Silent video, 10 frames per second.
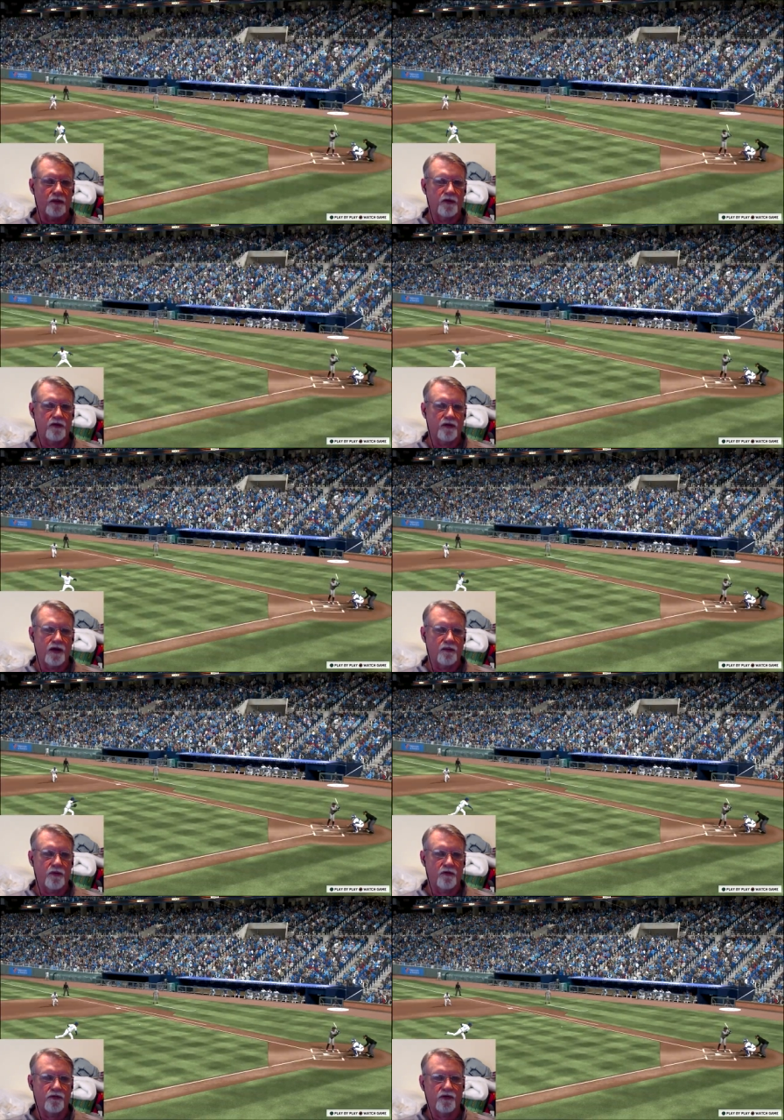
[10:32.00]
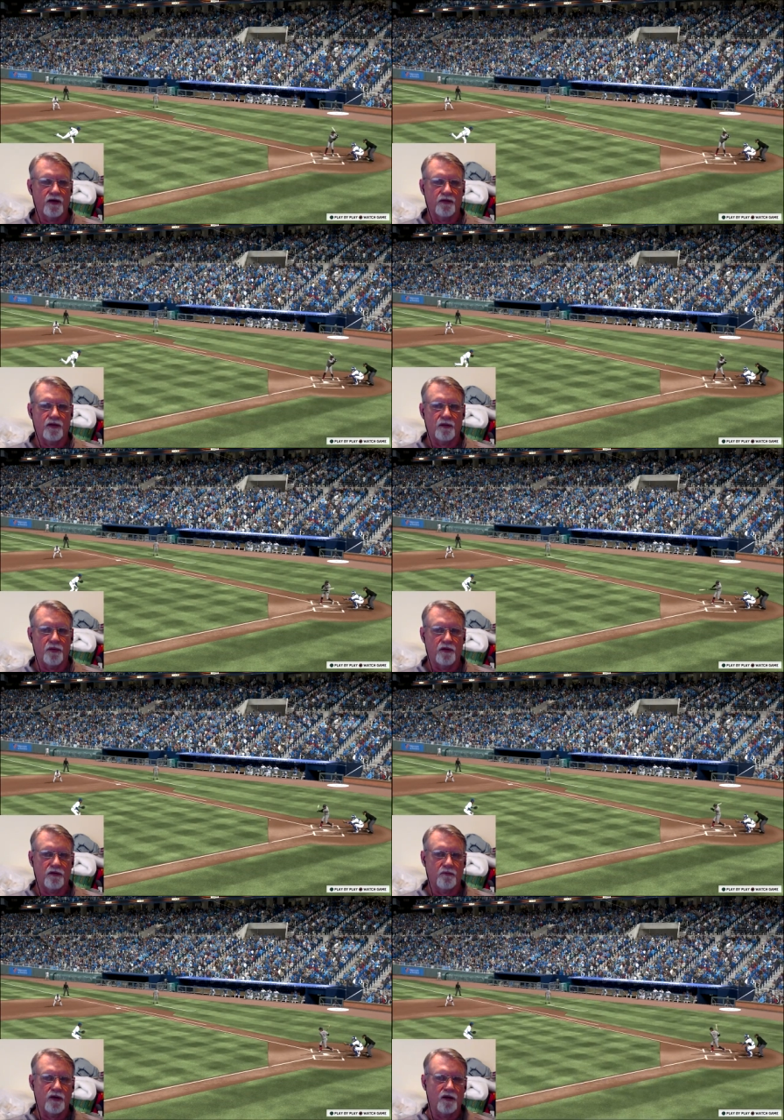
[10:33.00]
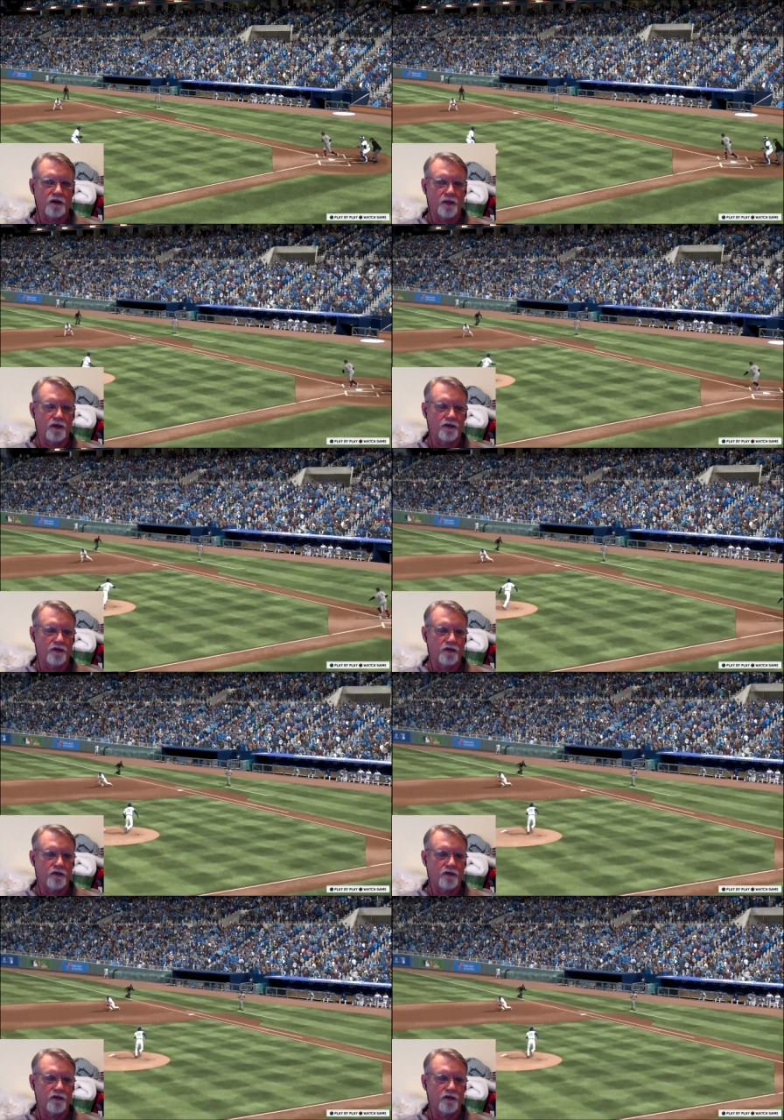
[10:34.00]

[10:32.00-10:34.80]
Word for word: probably could have had a better shot than the pit, waiting on the pitcher.